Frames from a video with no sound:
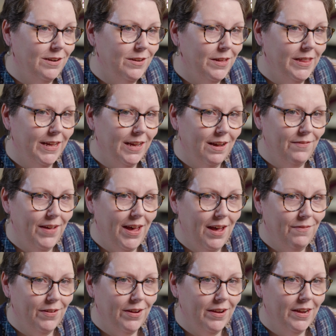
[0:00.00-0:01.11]
I don't think I've
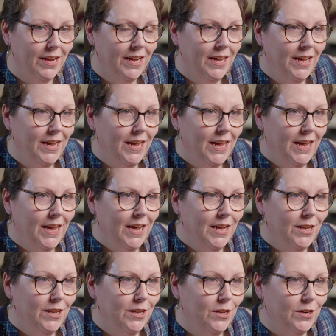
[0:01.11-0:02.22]
ever
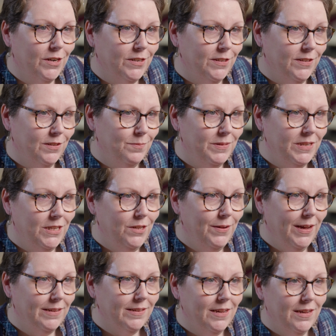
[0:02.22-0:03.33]
looked at somebody who
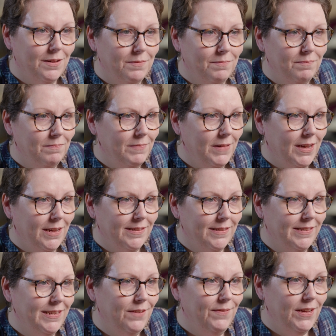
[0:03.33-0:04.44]
has the
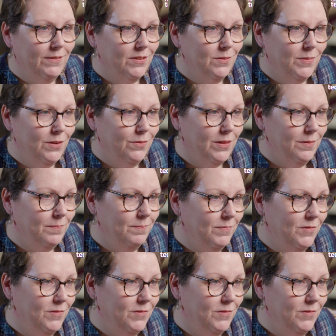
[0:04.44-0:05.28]
CV of somebody with a